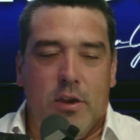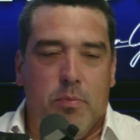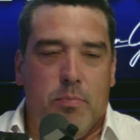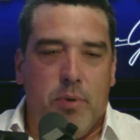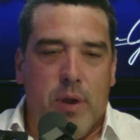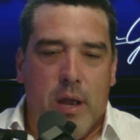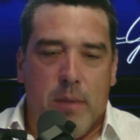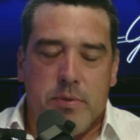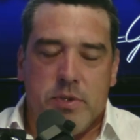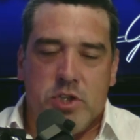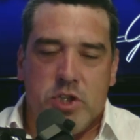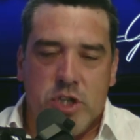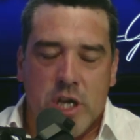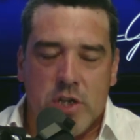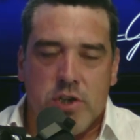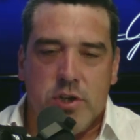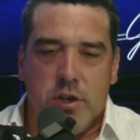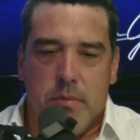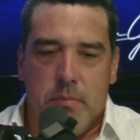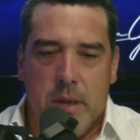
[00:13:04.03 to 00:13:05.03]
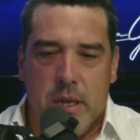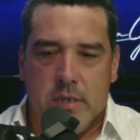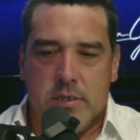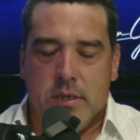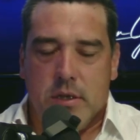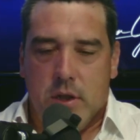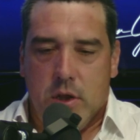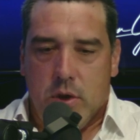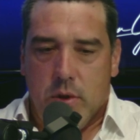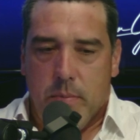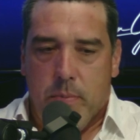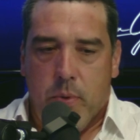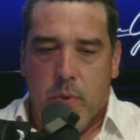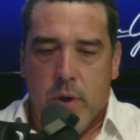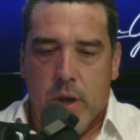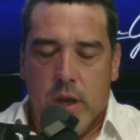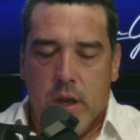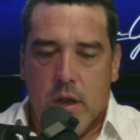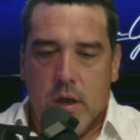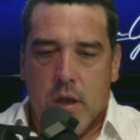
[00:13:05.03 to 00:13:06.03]
bring up such an amazingly good
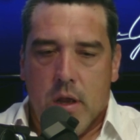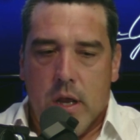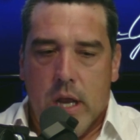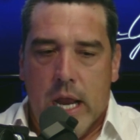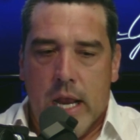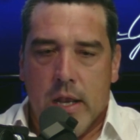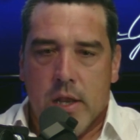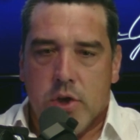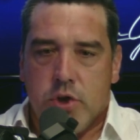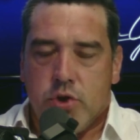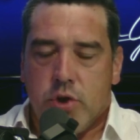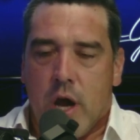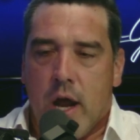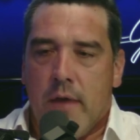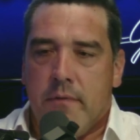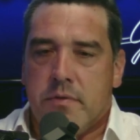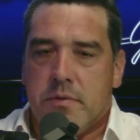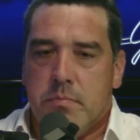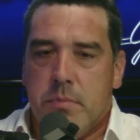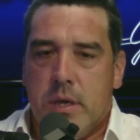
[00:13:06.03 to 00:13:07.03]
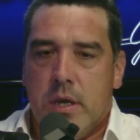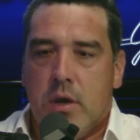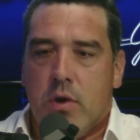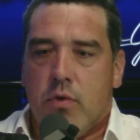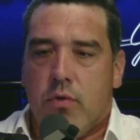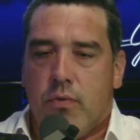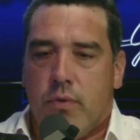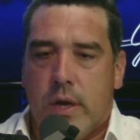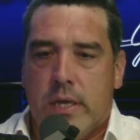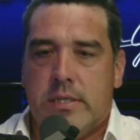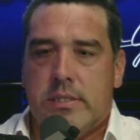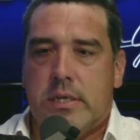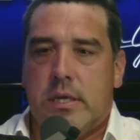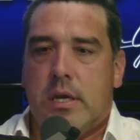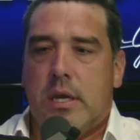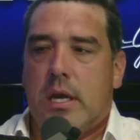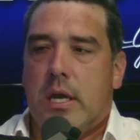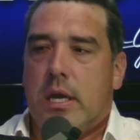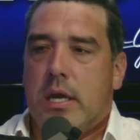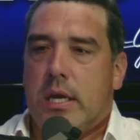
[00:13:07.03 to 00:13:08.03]
point, and it drives me
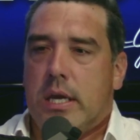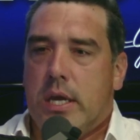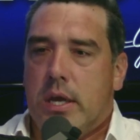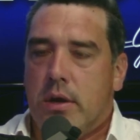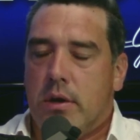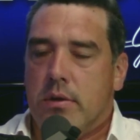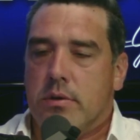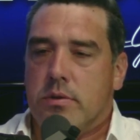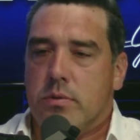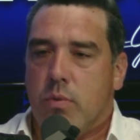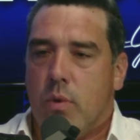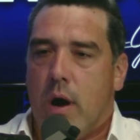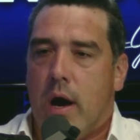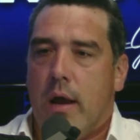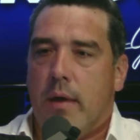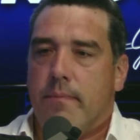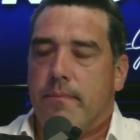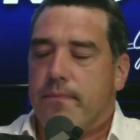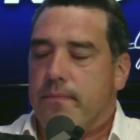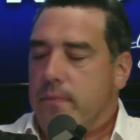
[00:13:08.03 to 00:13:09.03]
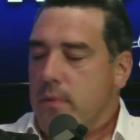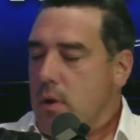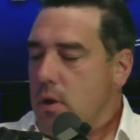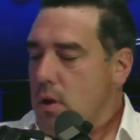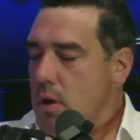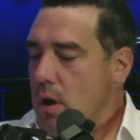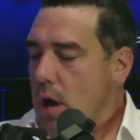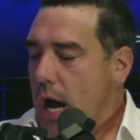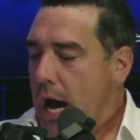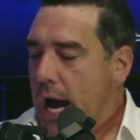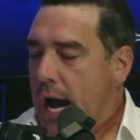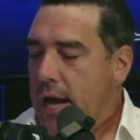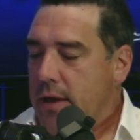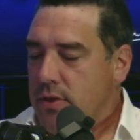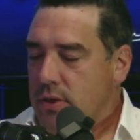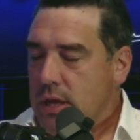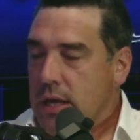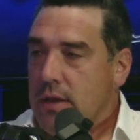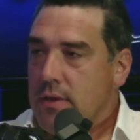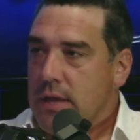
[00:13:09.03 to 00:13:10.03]
crazy. Here's why. I
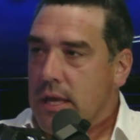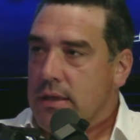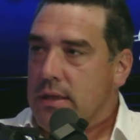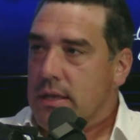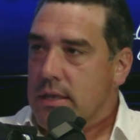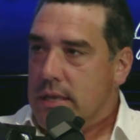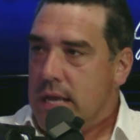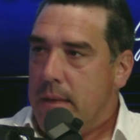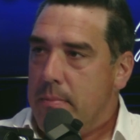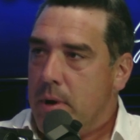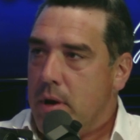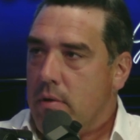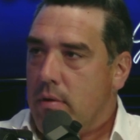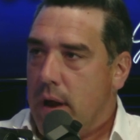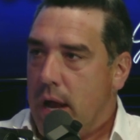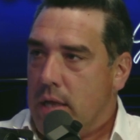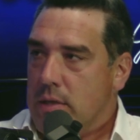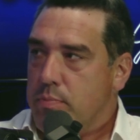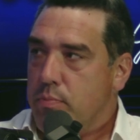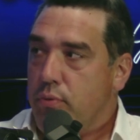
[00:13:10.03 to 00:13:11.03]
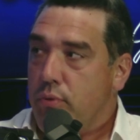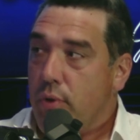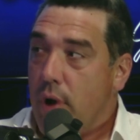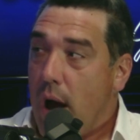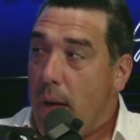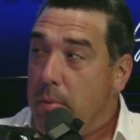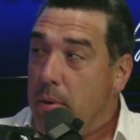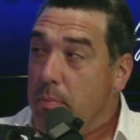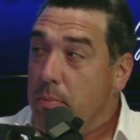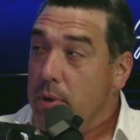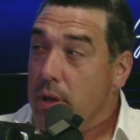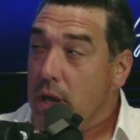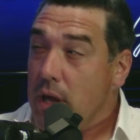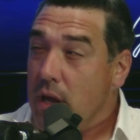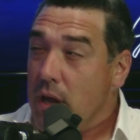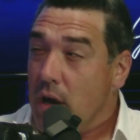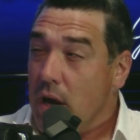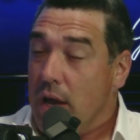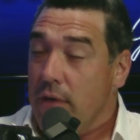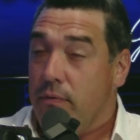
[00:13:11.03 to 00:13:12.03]
think that the Democrats
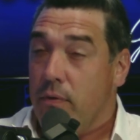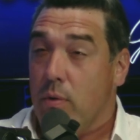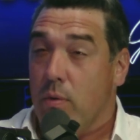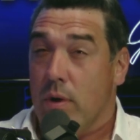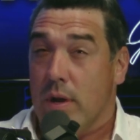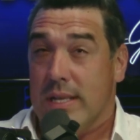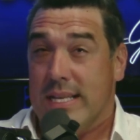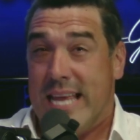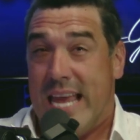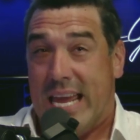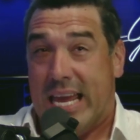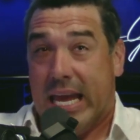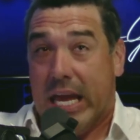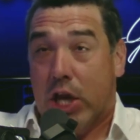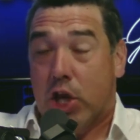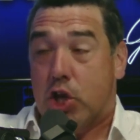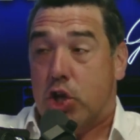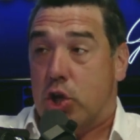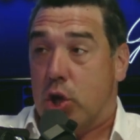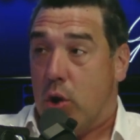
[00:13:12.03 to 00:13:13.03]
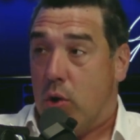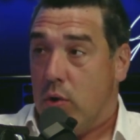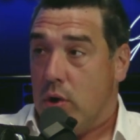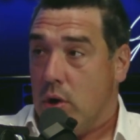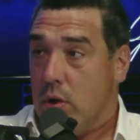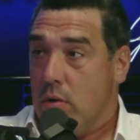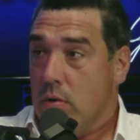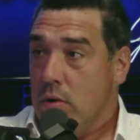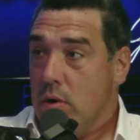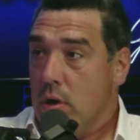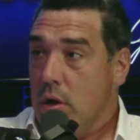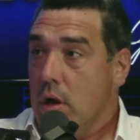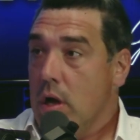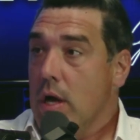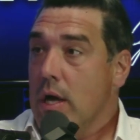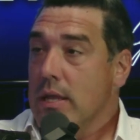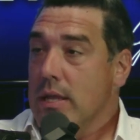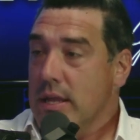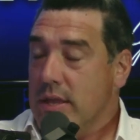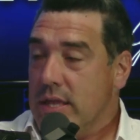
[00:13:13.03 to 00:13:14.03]
probably, if you were to take in toto
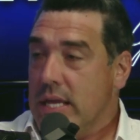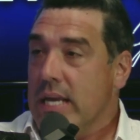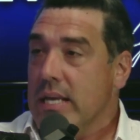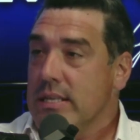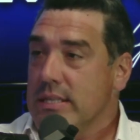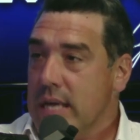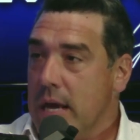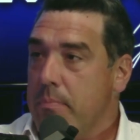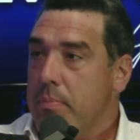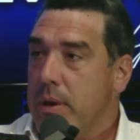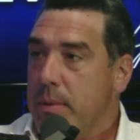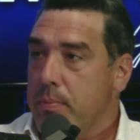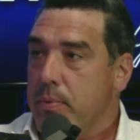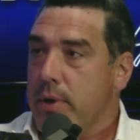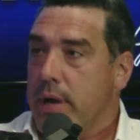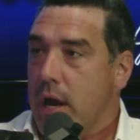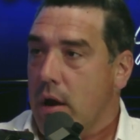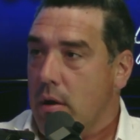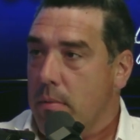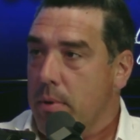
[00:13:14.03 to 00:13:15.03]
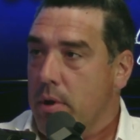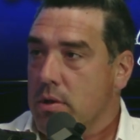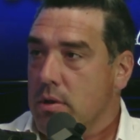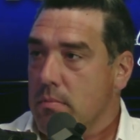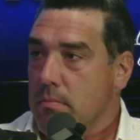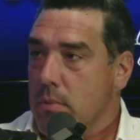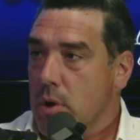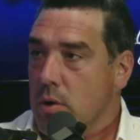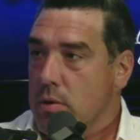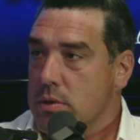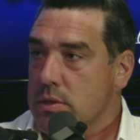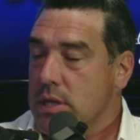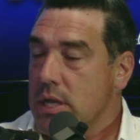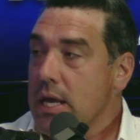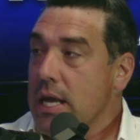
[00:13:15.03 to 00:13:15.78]
the things that people care about the most,